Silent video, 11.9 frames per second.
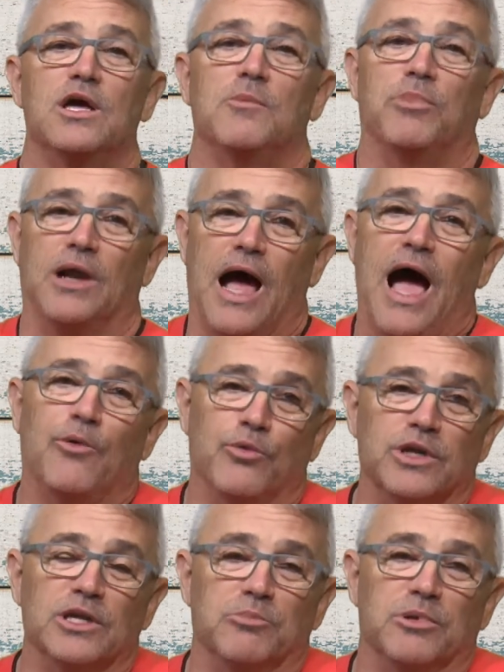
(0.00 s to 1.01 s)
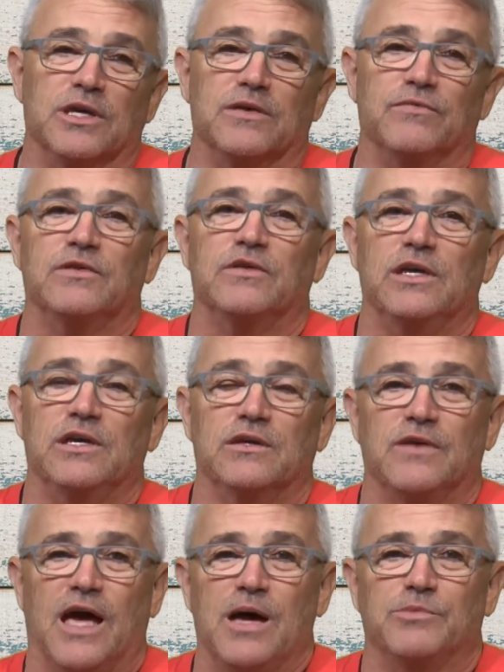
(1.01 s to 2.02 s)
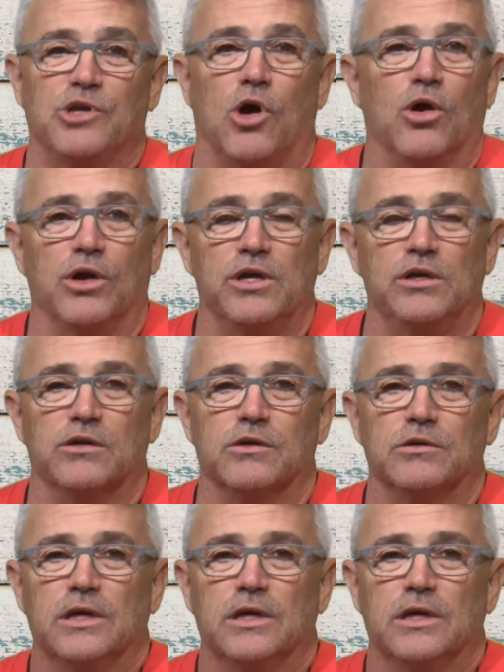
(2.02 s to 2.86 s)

but I really believe that the end times are here.